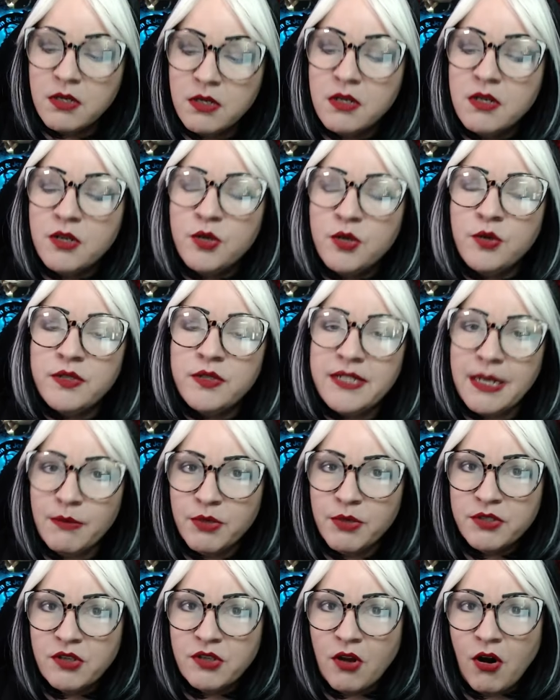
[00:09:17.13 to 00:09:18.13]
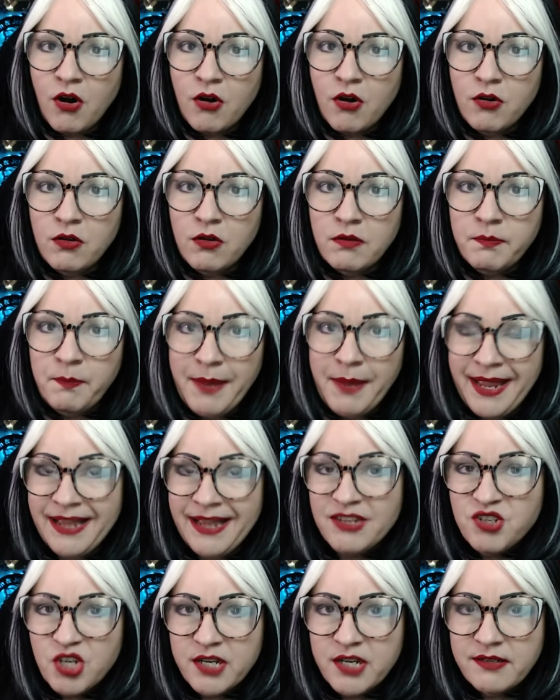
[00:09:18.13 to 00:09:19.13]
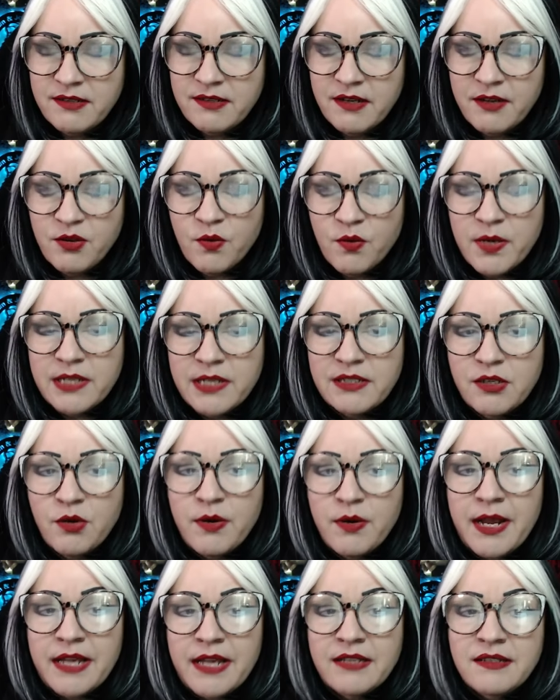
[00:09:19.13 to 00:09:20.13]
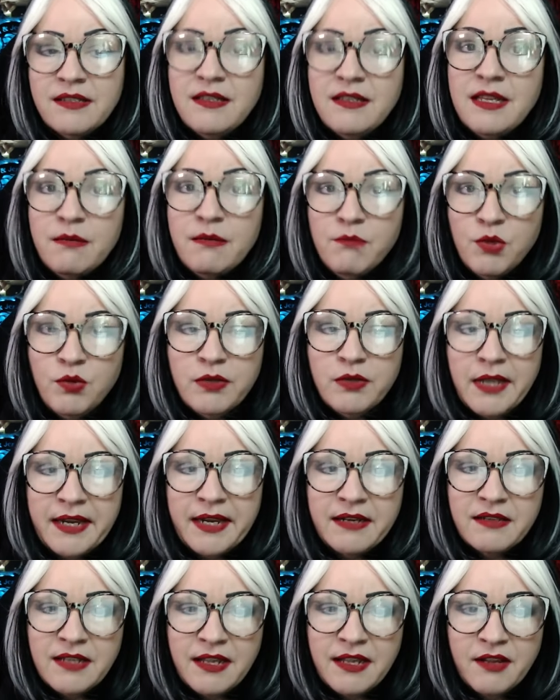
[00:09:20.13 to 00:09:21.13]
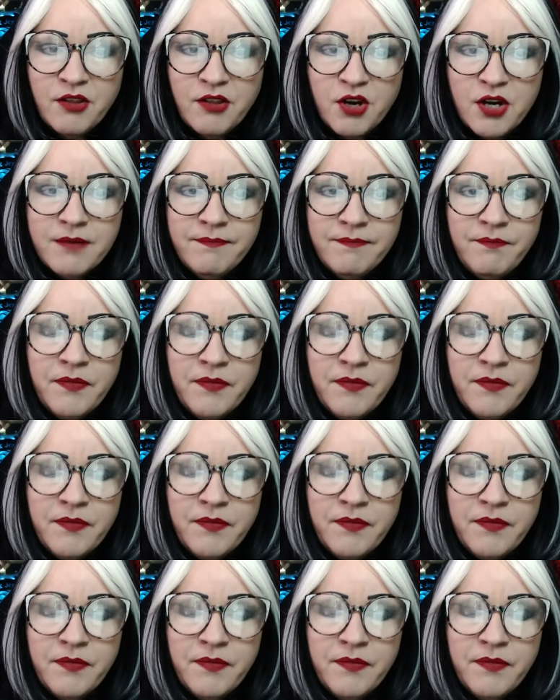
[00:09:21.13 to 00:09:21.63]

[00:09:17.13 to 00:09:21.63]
whose name was Carl Paget, otherwise known as the Moonlight Killer.